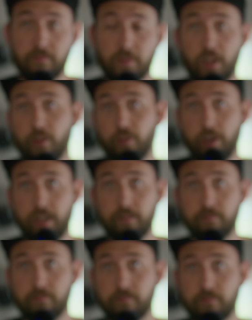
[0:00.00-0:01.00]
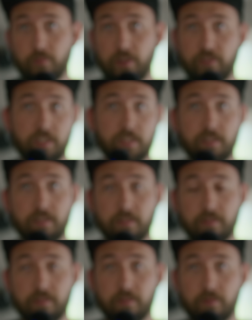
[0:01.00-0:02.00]
oh great. We've just
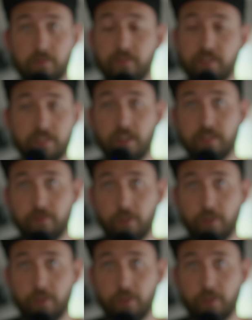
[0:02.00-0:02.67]
we've just lost